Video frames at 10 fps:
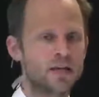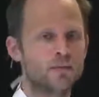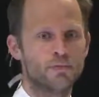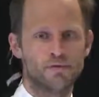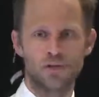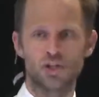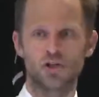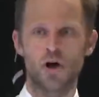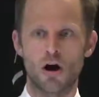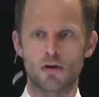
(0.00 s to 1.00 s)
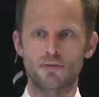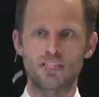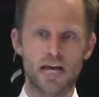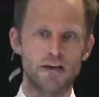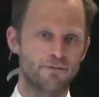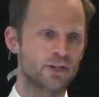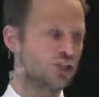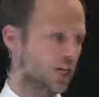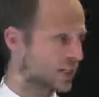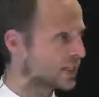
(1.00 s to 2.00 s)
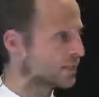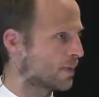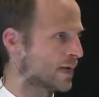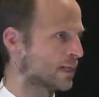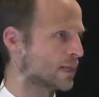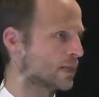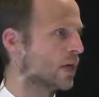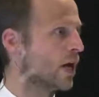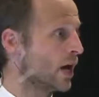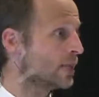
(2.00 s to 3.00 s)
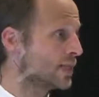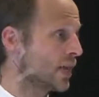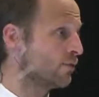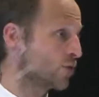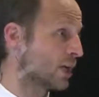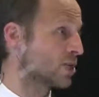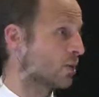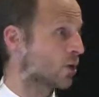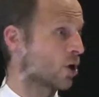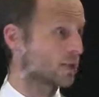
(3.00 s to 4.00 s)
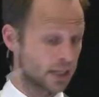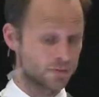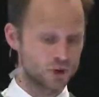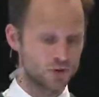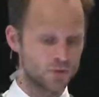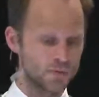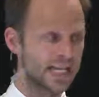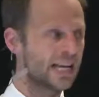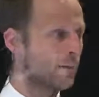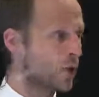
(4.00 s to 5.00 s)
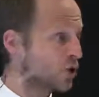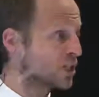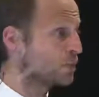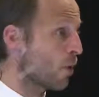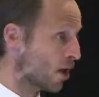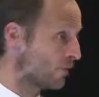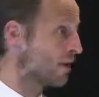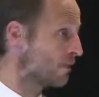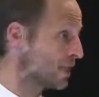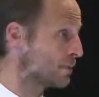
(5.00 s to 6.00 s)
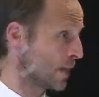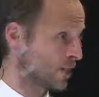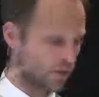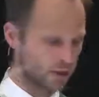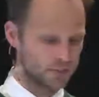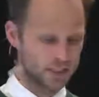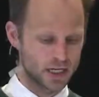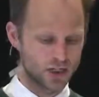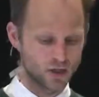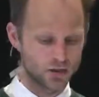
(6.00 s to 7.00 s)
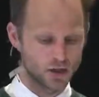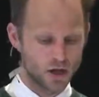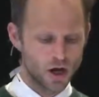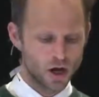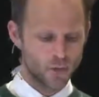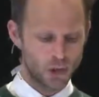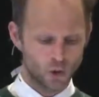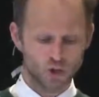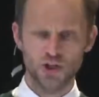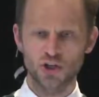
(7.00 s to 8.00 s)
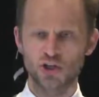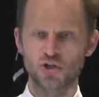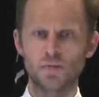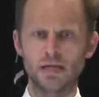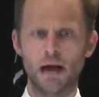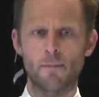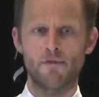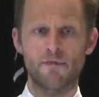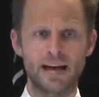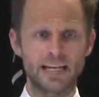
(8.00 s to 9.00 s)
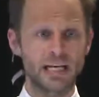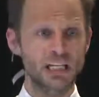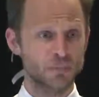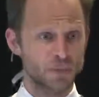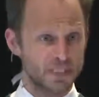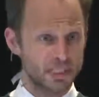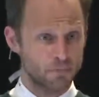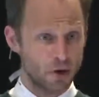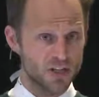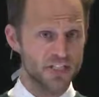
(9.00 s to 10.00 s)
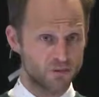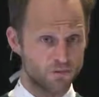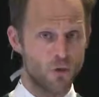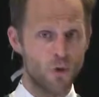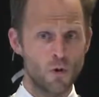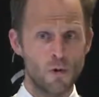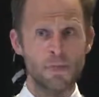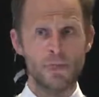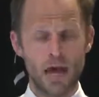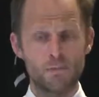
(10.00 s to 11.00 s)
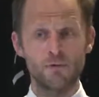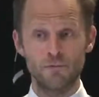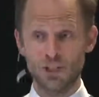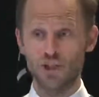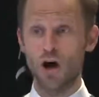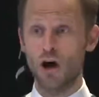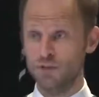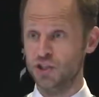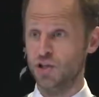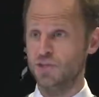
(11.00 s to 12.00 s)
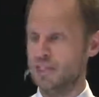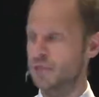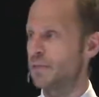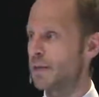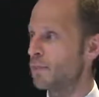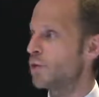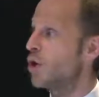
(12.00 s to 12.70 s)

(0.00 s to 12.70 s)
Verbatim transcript: the provision of safe injecting spaces and safe drug so consumption rooms because it's part of evidence-based recommendation. We also should be providing explicit policy for and provision of services people